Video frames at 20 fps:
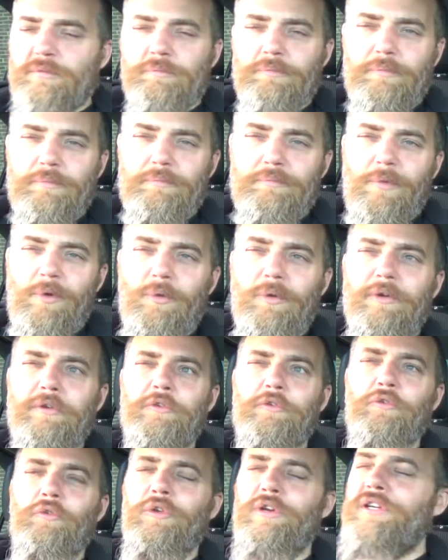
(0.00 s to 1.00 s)
more
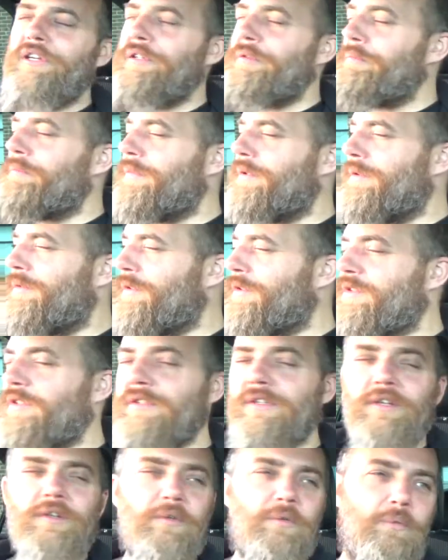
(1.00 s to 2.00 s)
grim. What's
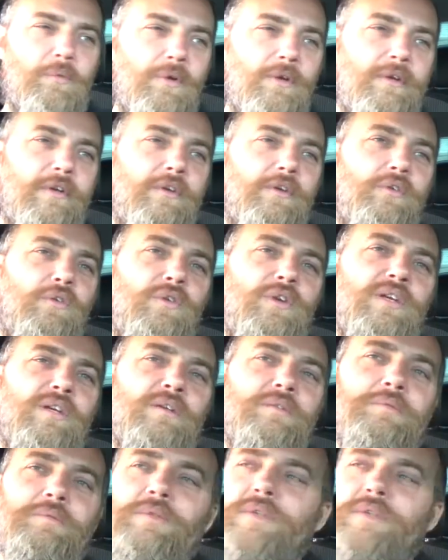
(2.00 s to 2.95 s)
another word? Grim.